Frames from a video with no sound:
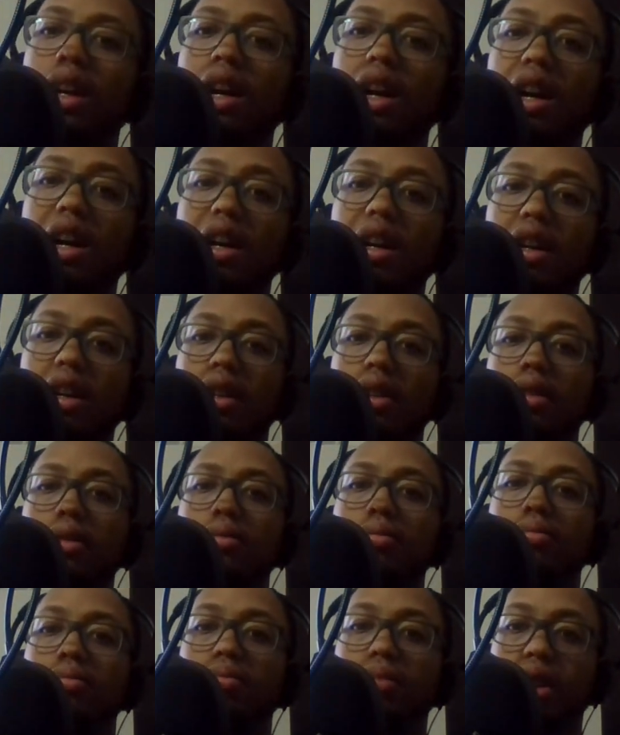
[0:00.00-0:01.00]

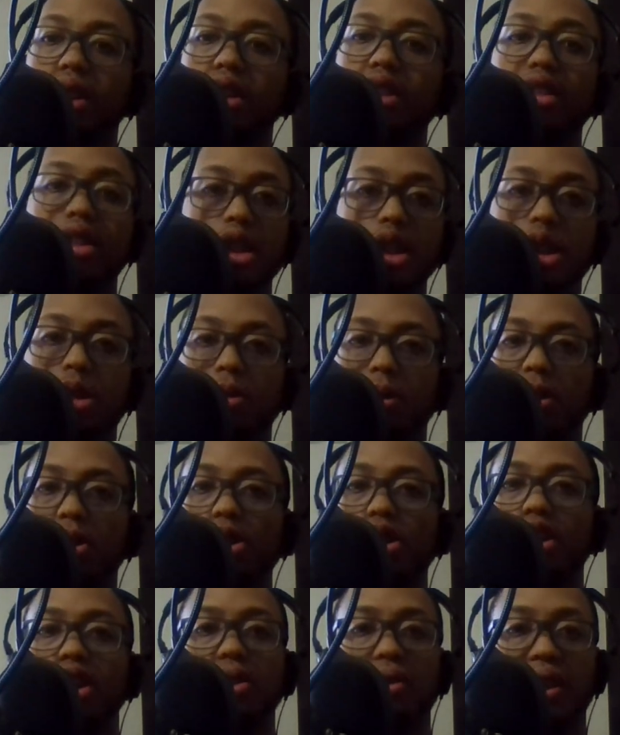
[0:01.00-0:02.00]
But good news for
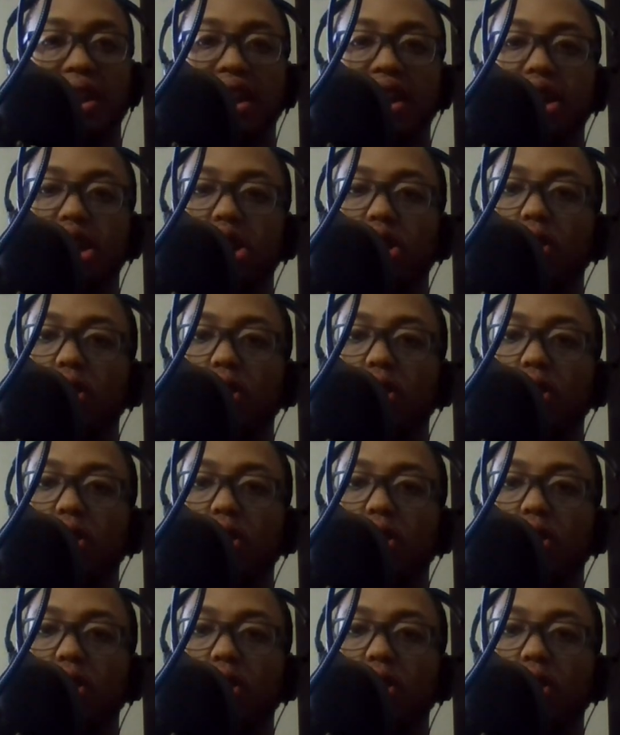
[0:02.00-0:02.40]
Oilers fans.